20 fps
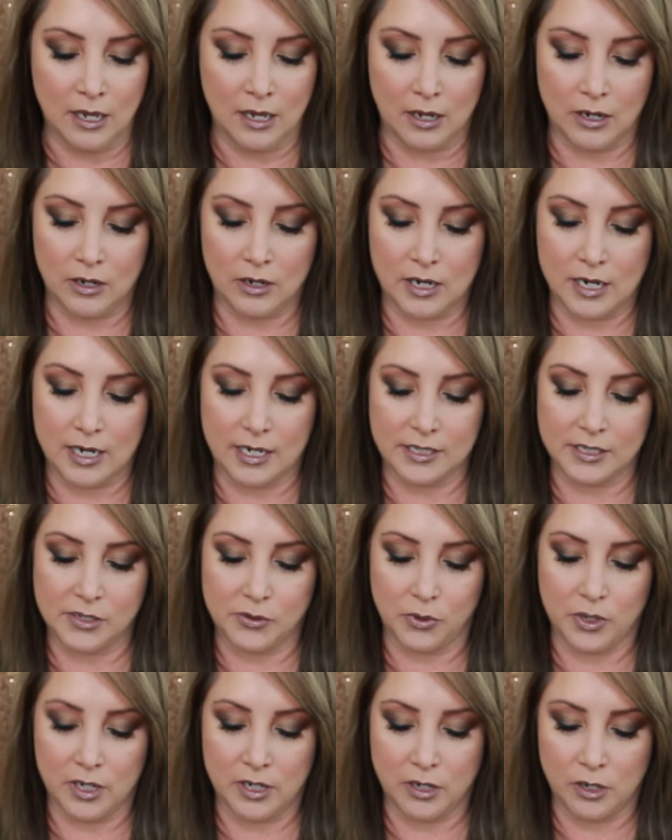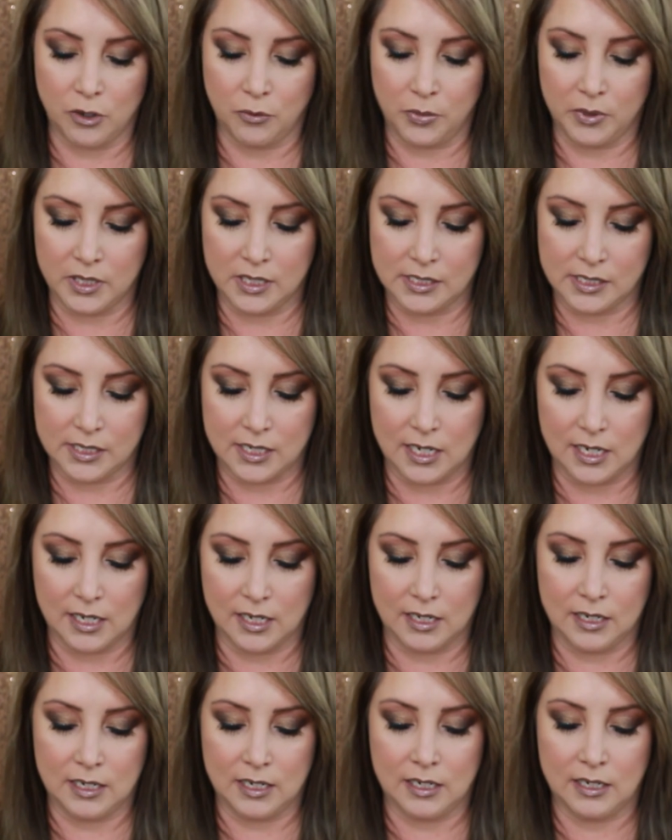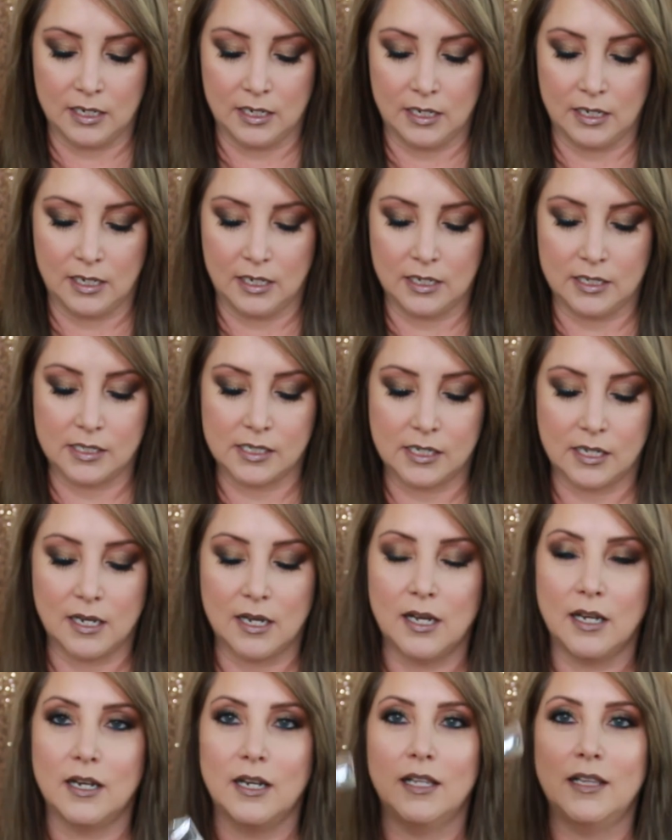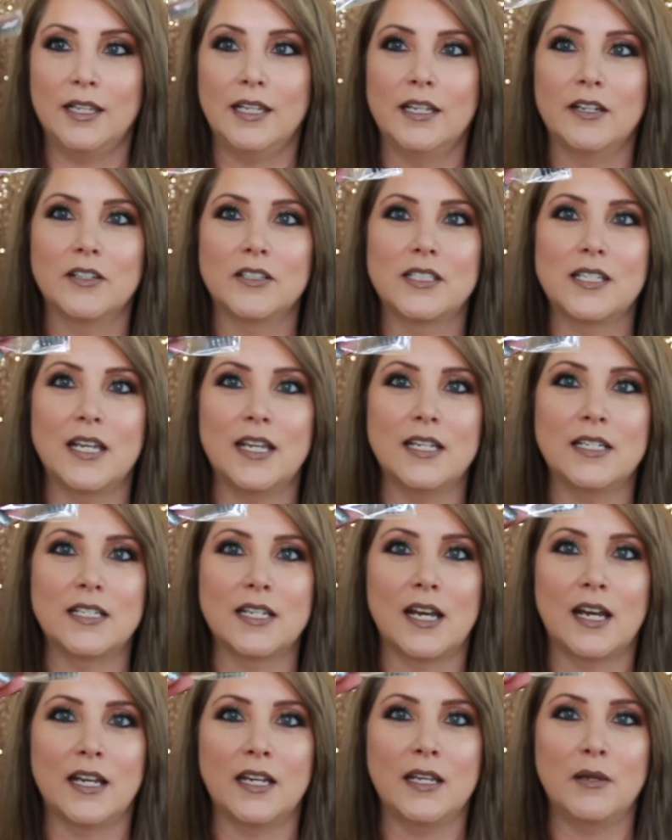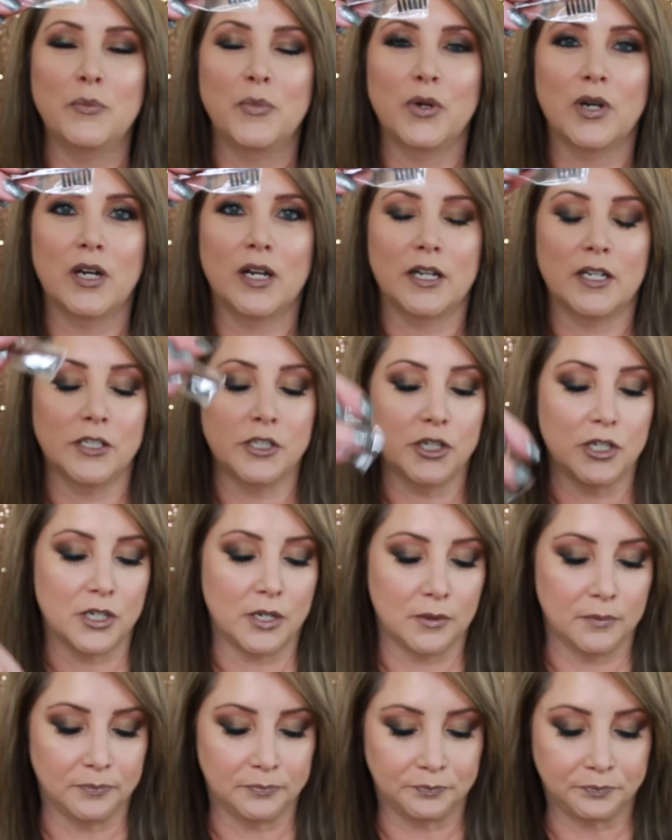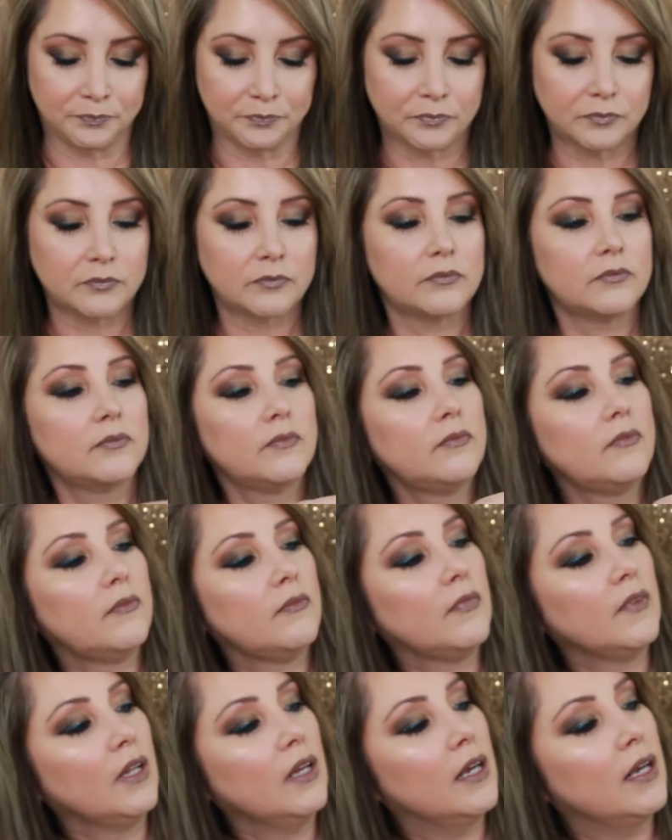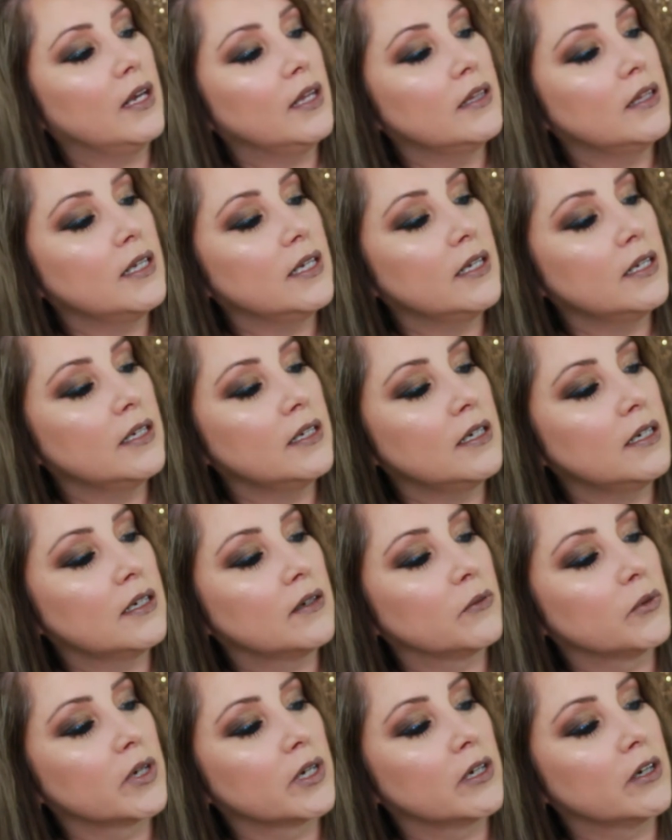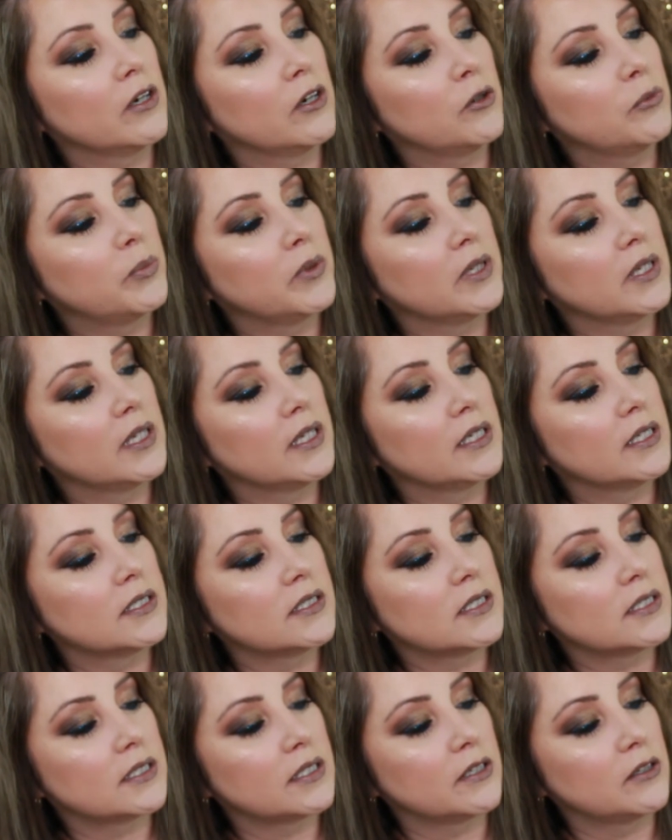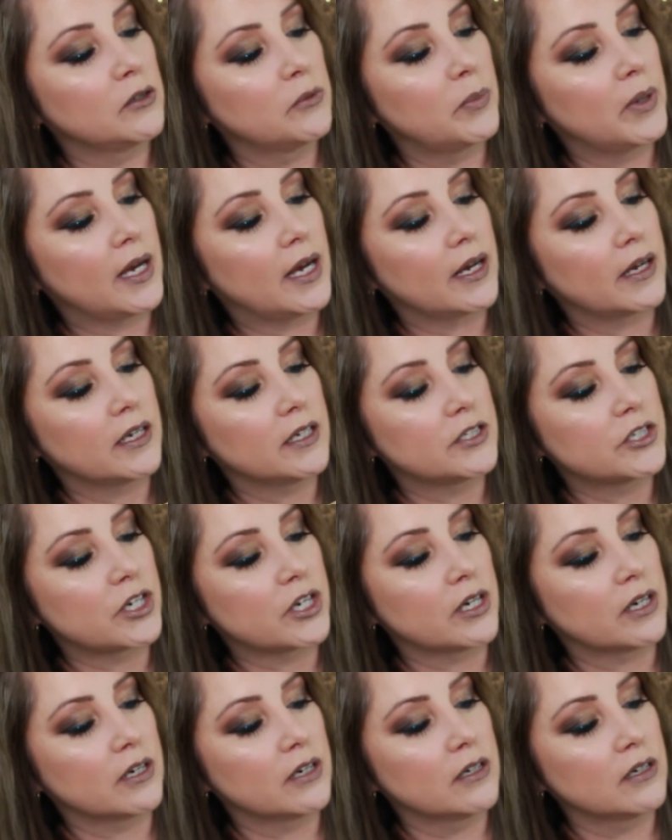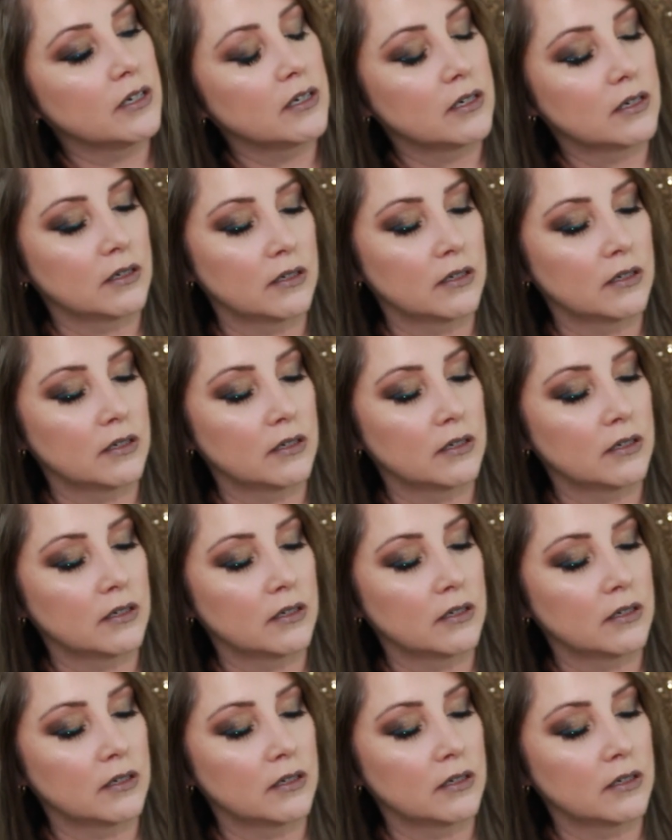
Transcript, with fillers: All right, so we're gonna open this tin and it's got a little teeny tiny brush and then we're gonna open this little package here.